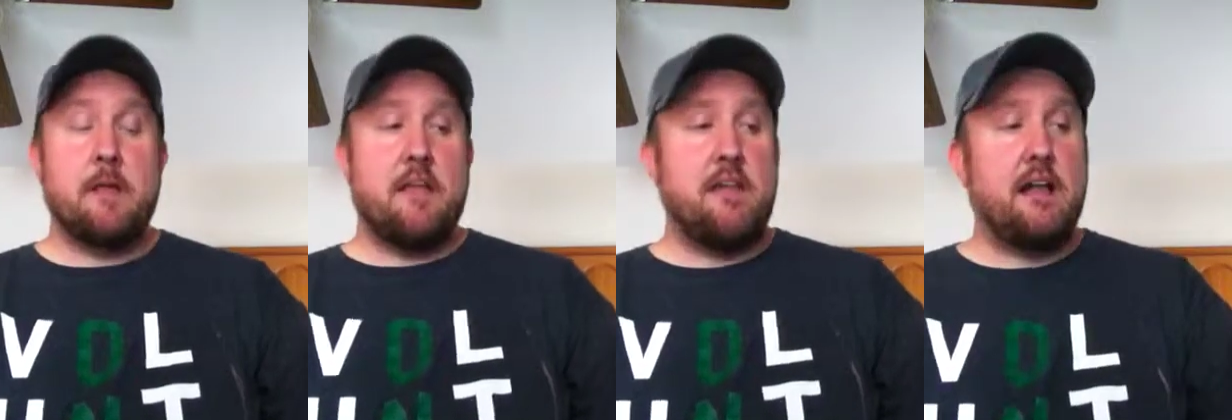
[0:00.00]

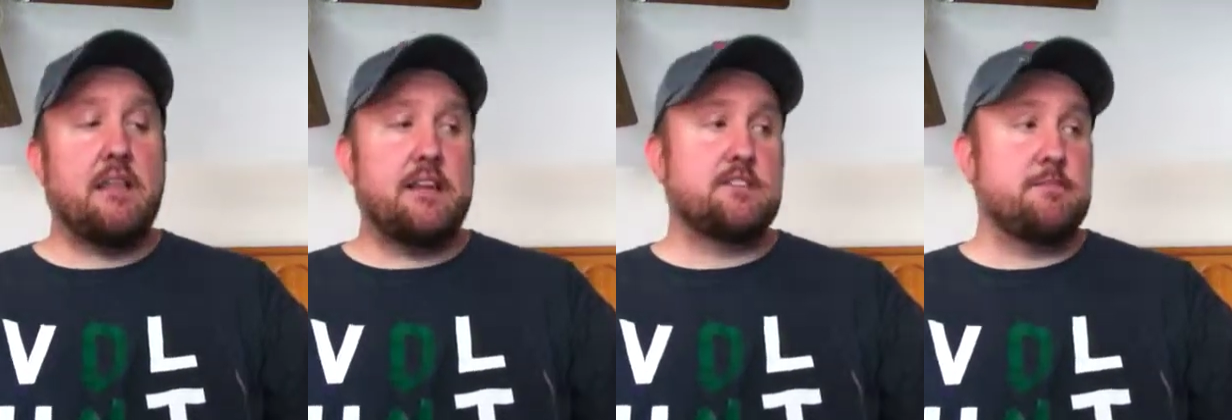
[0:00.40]
And
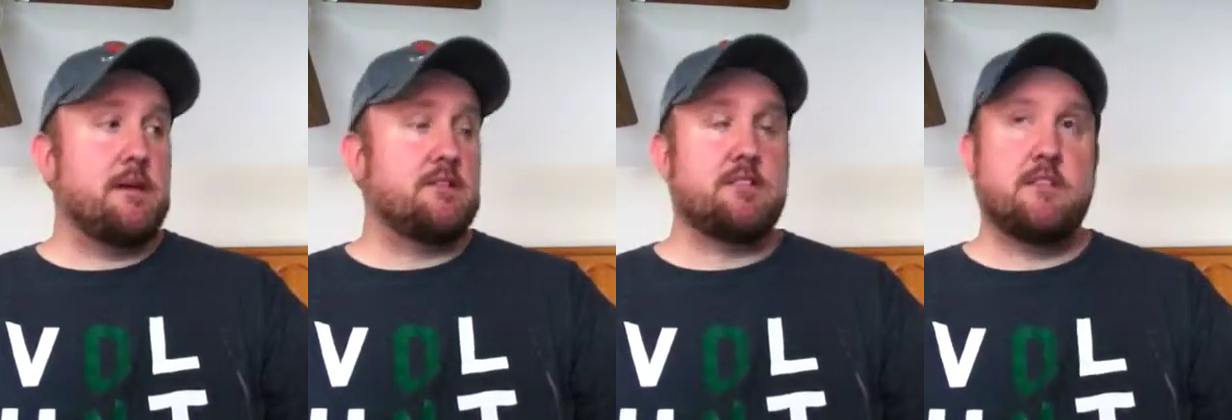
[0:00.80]
that leads
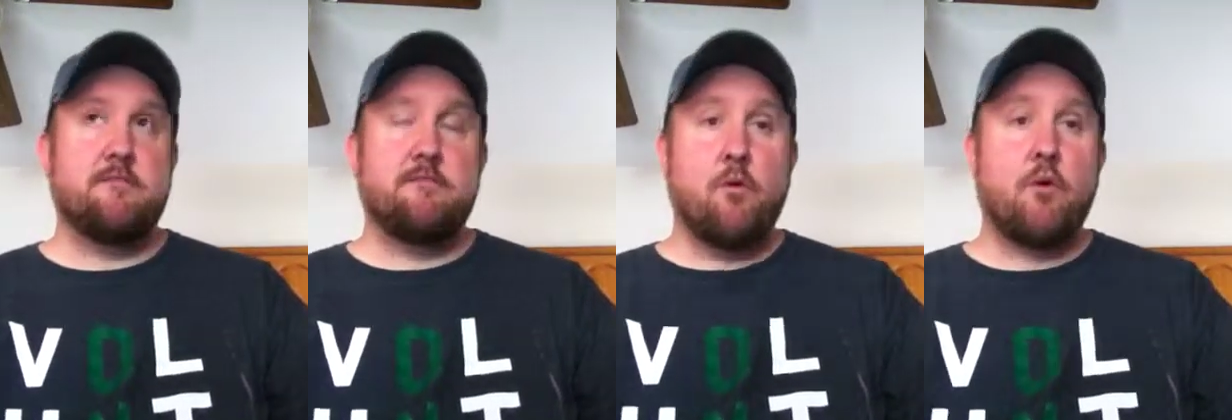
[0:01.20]
me into the
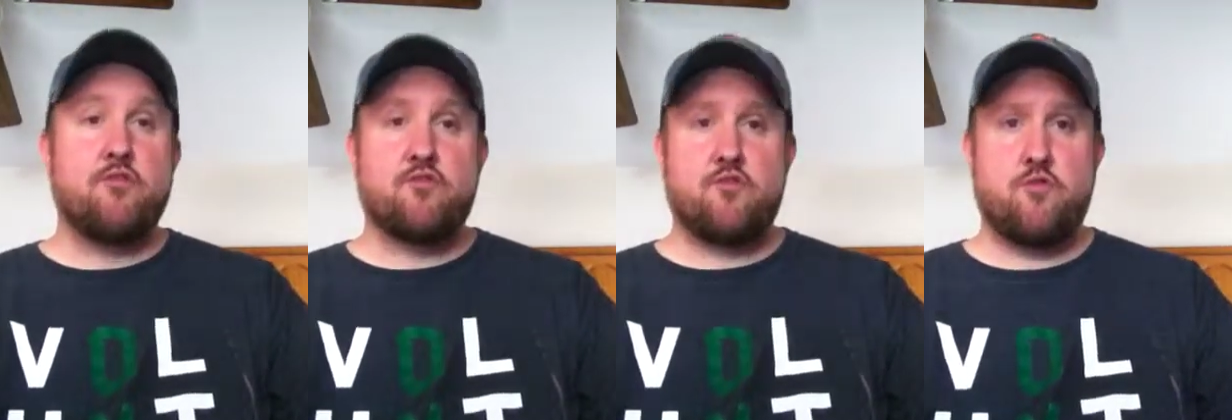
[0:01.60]

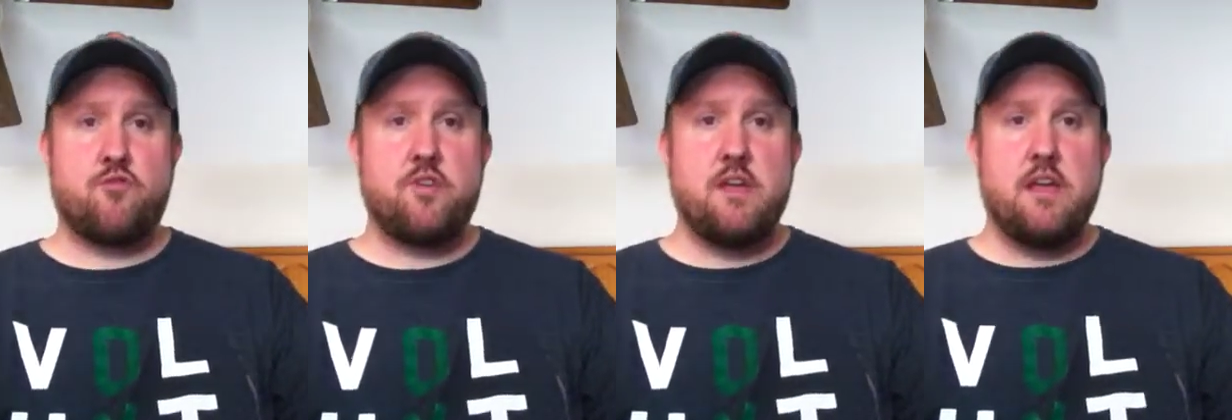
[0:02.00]
4th
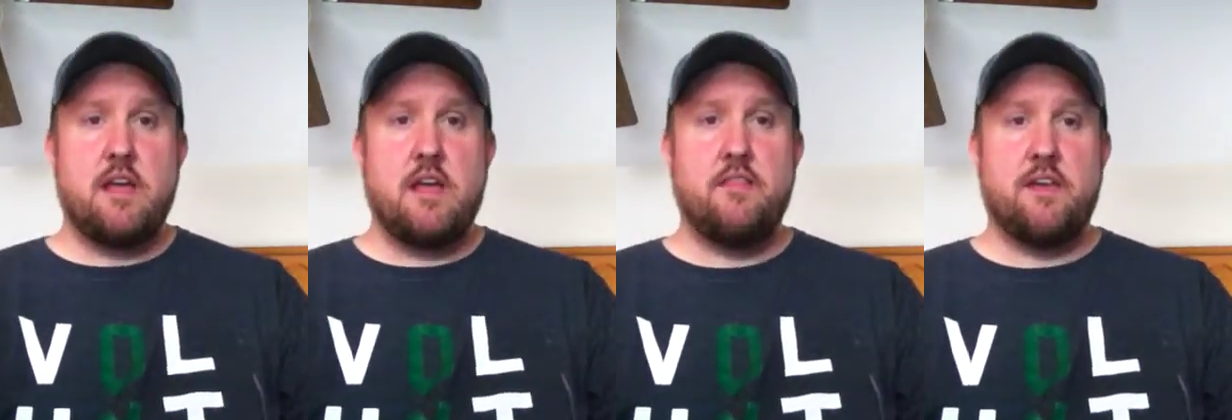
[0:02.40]
truth
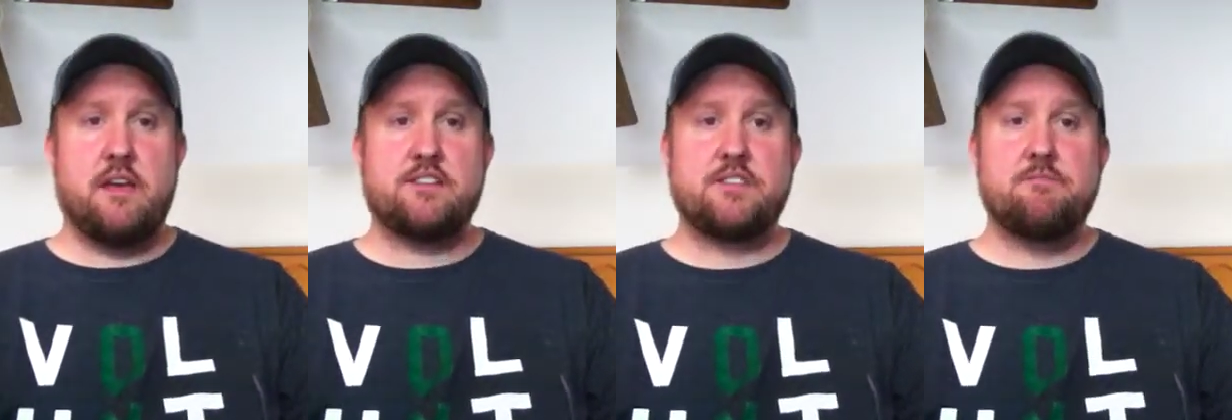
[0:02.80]
in
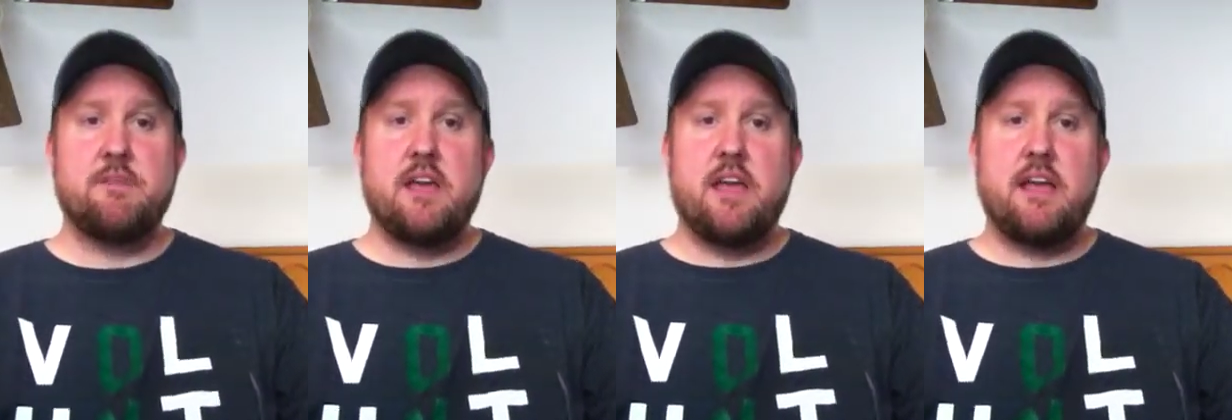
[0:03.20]
this,
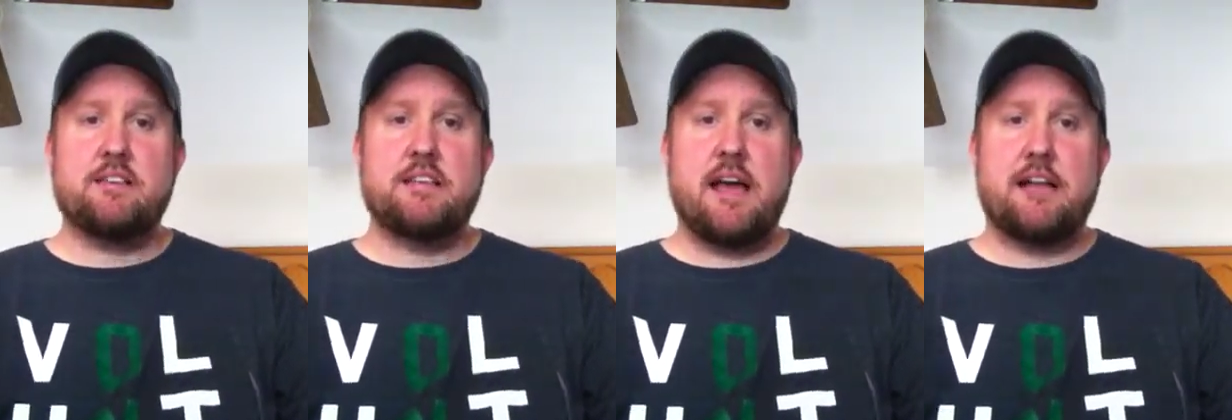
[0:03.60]

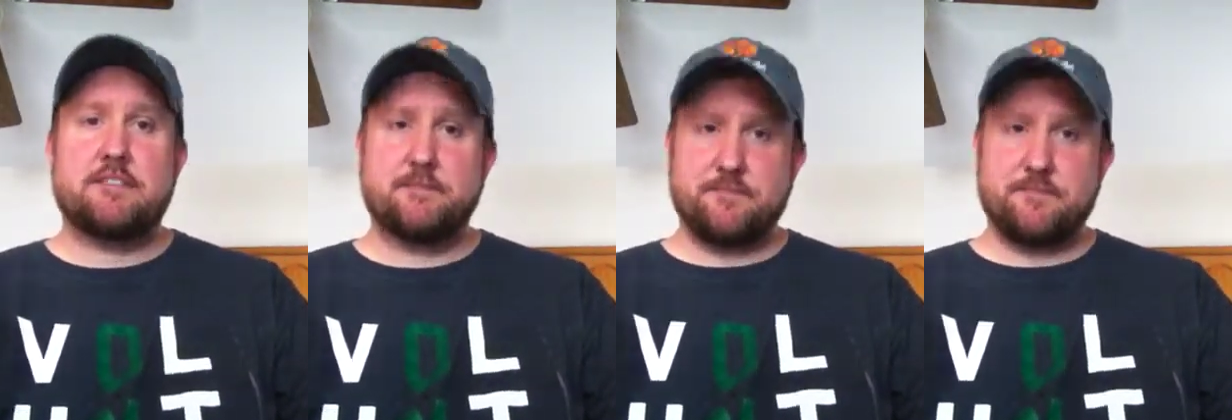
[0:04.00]
is that,